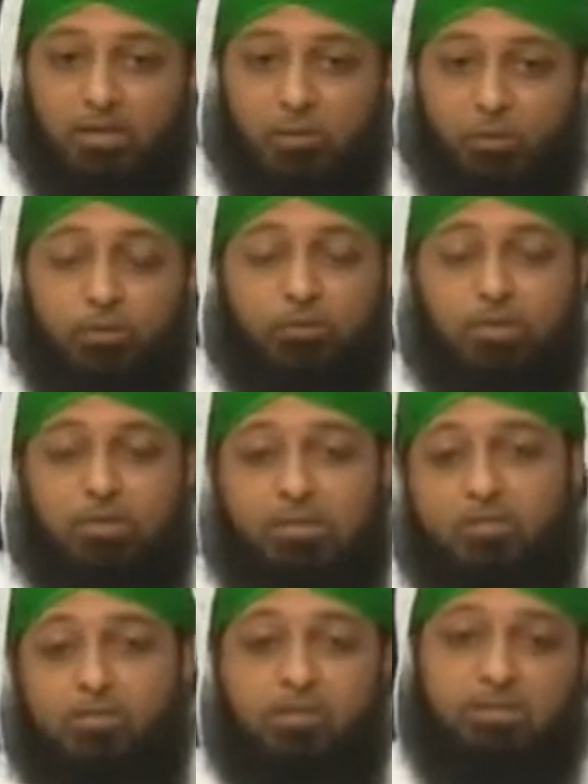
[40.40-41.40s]
What good
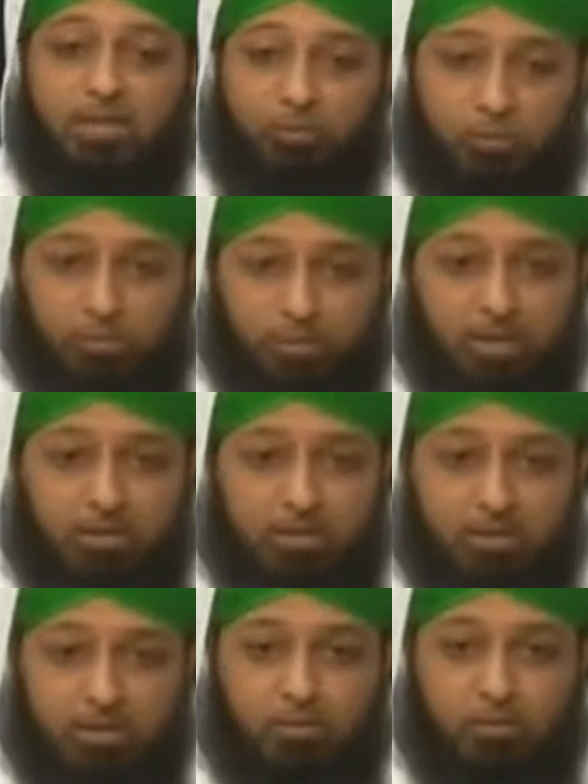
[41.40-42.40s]
intentions can we
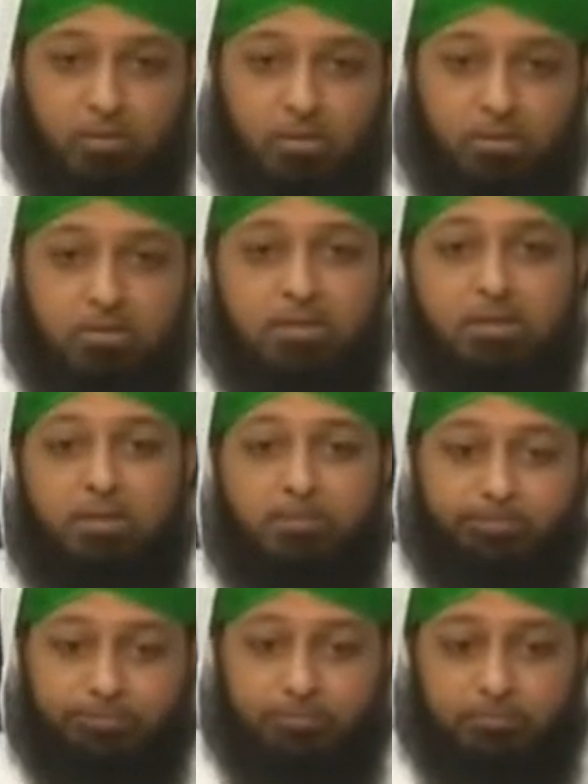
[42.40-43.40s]
make? That we are listening
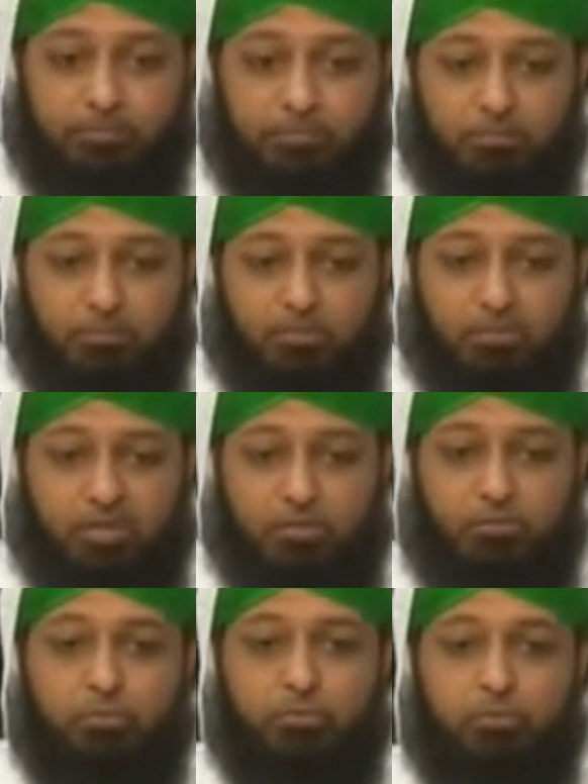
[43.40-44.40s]

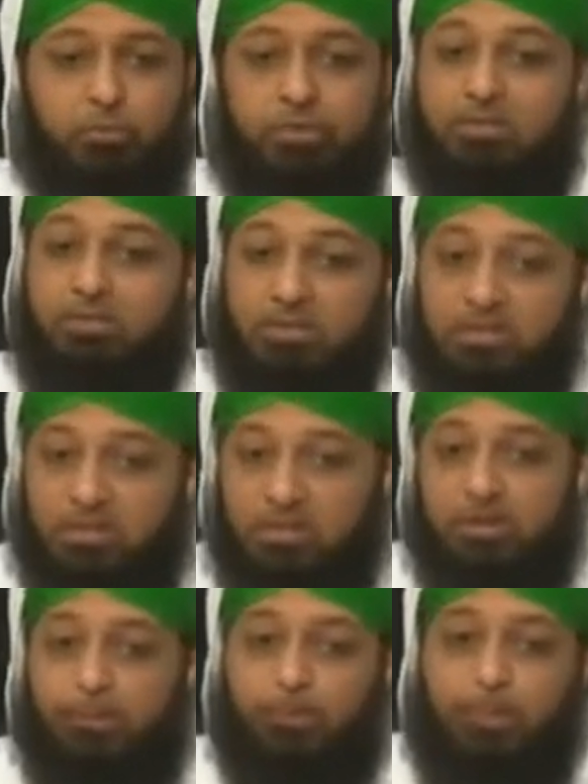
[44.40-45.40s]
to the
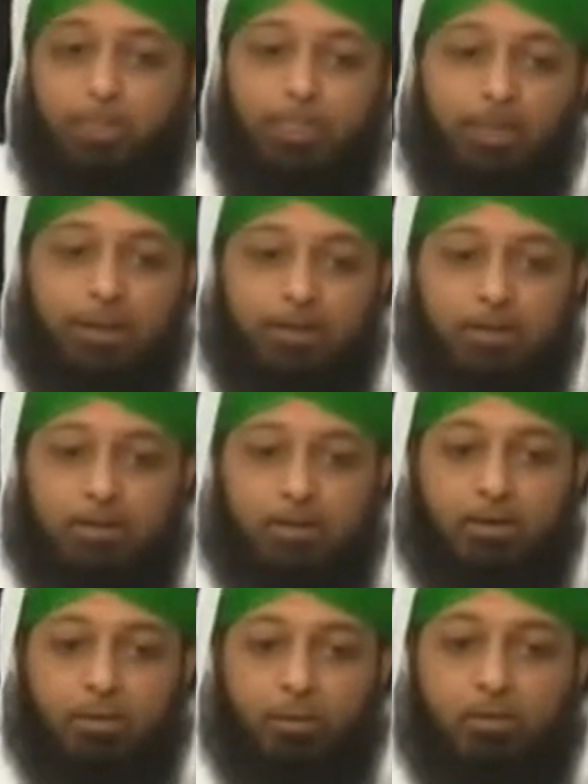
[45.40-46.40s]
silsila,
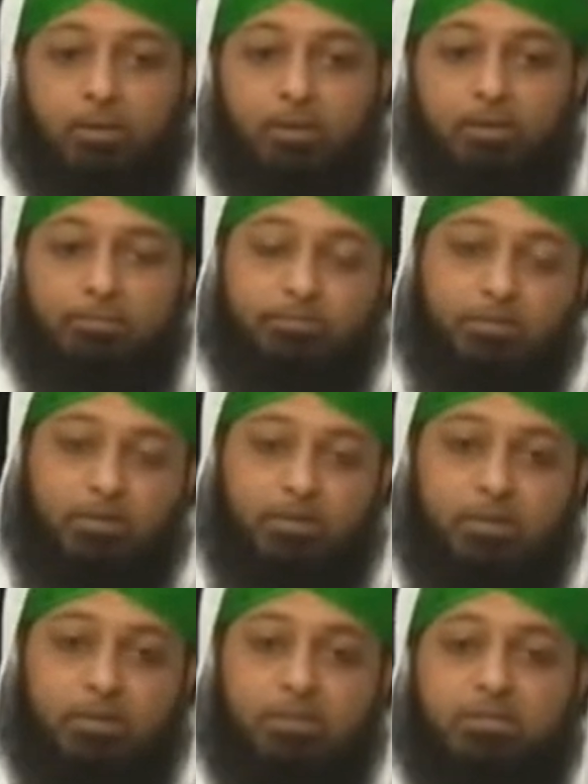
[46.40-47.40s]
we are
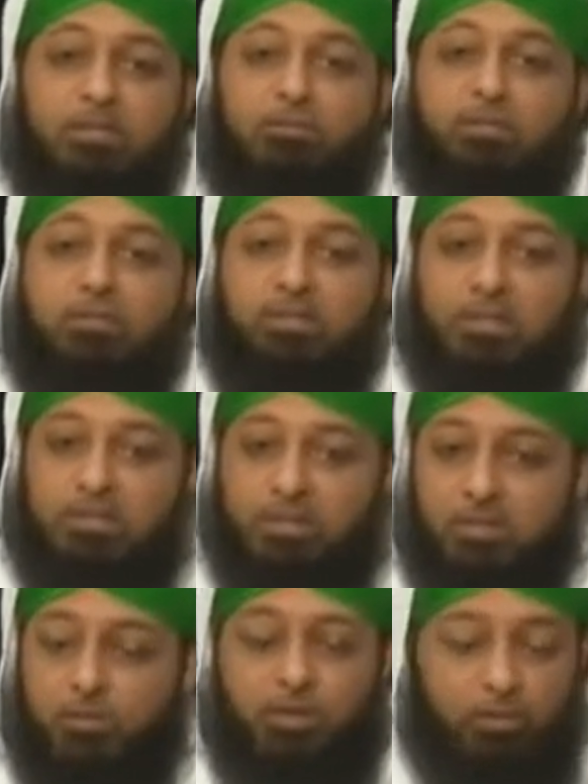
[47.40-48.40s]
listening to the
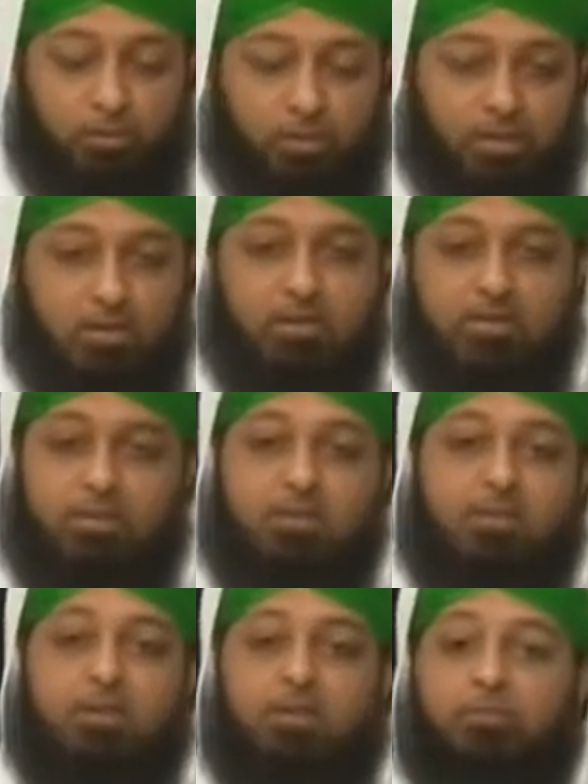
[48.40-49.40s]
silsila, we are looking at the
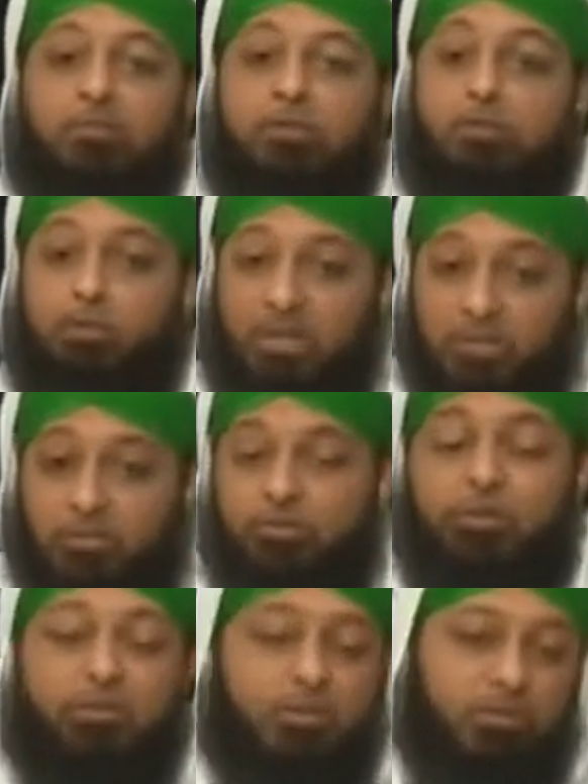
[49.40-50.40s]
silsila for the pleasure of
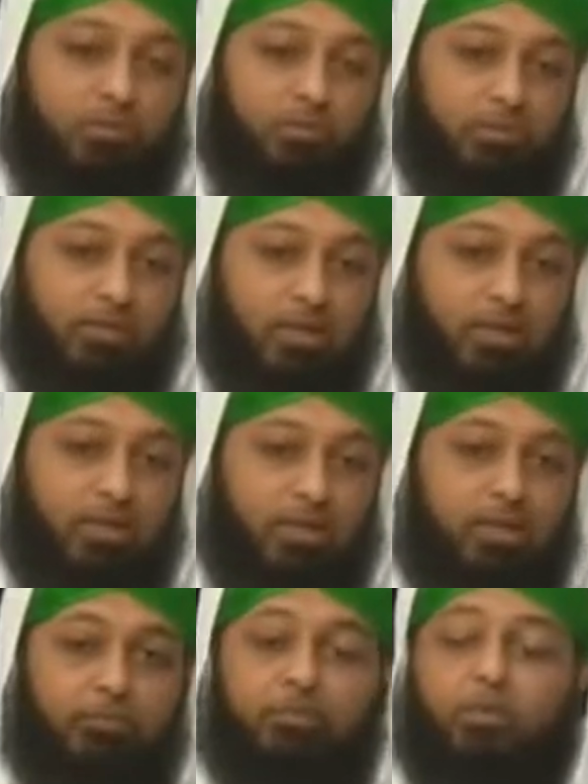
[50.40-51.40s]
Allah Azza wa Jal,
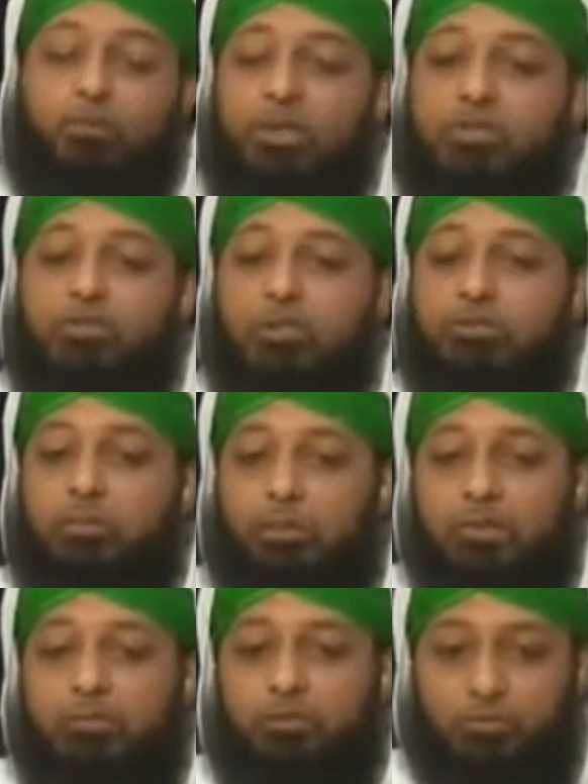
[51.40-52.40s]
for the pleasure of the
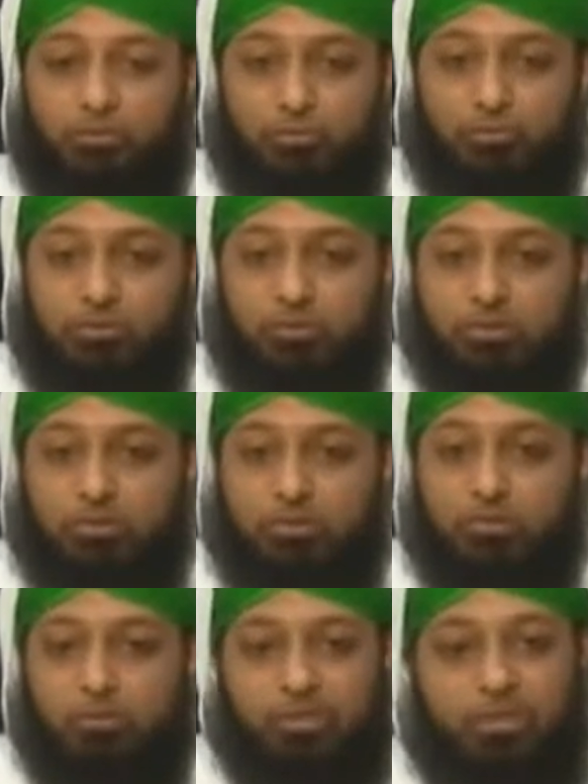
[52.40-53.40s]
beloved Rasul
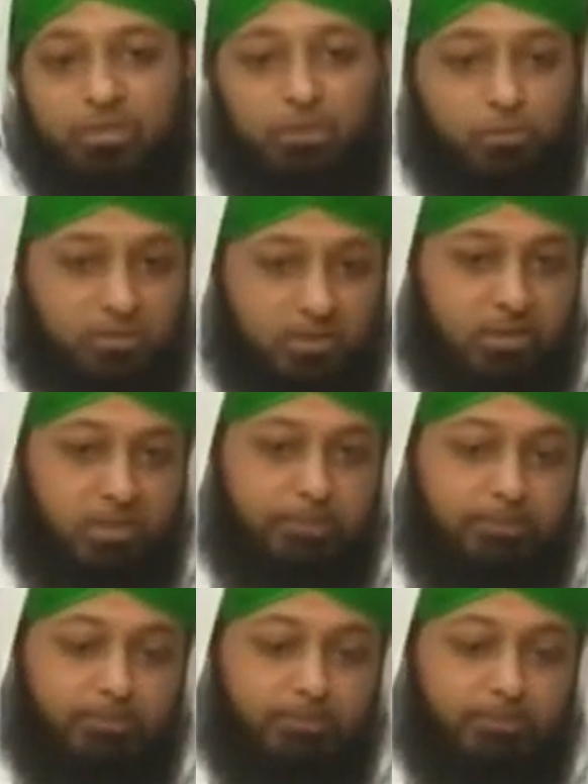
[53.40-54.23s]
sallallahu alaihi wasallam.